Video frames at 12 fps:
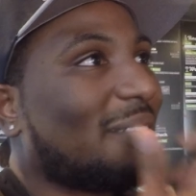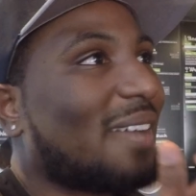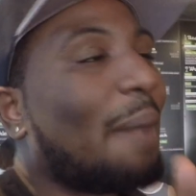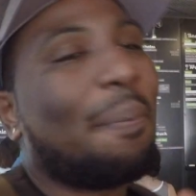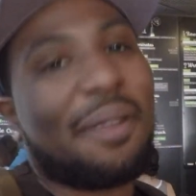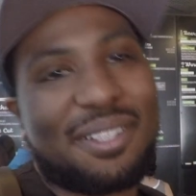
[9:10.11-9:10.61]

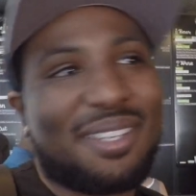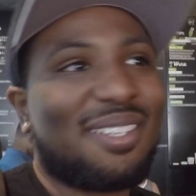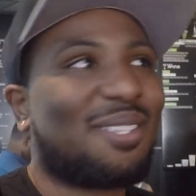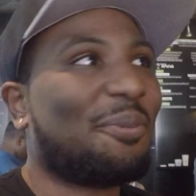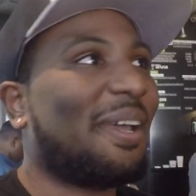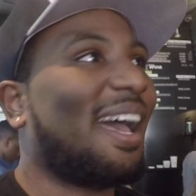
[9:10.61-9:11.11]
I'll put it to you
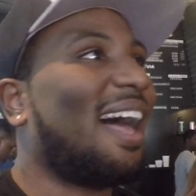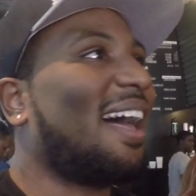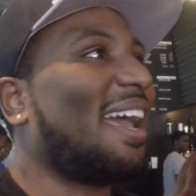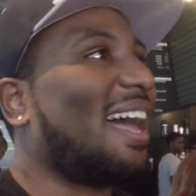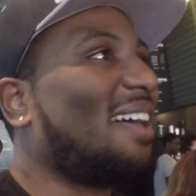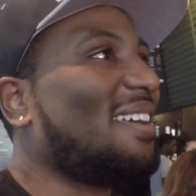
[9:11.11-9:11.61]
this way.
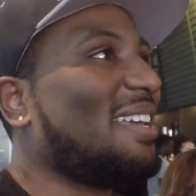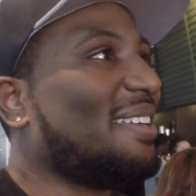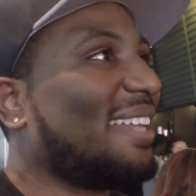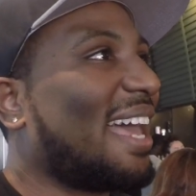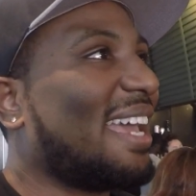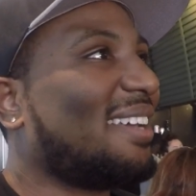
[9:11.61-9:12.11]
I'll
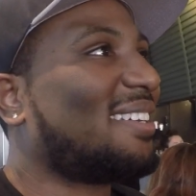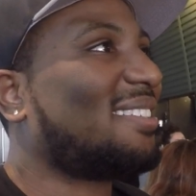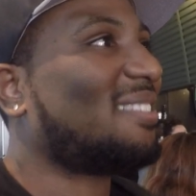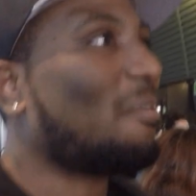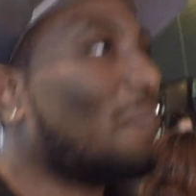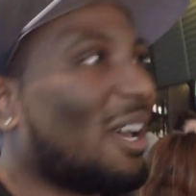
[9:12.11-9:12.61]
eat, like...
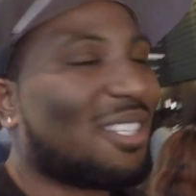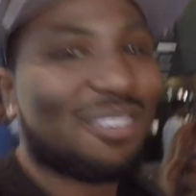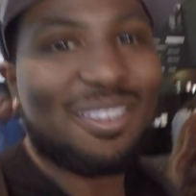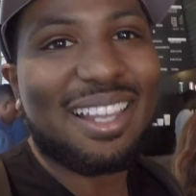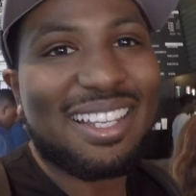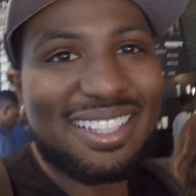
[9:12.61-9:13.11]
Nigga,
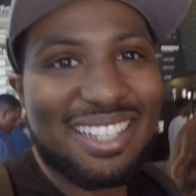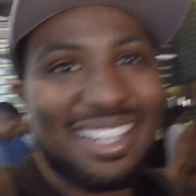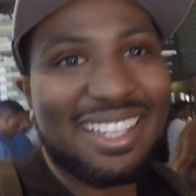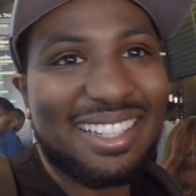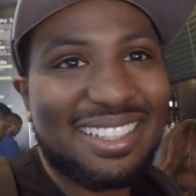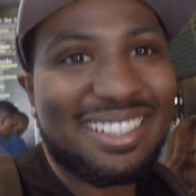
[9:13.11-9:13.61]
don't you like
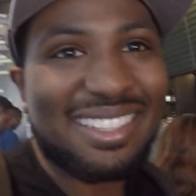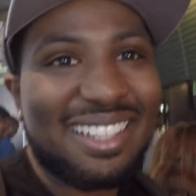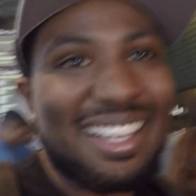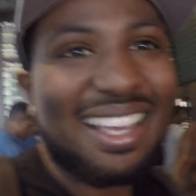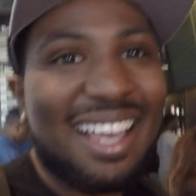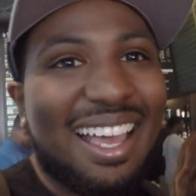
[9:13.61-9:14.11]
chopped
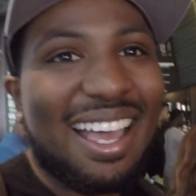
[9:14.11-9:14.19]
cheese?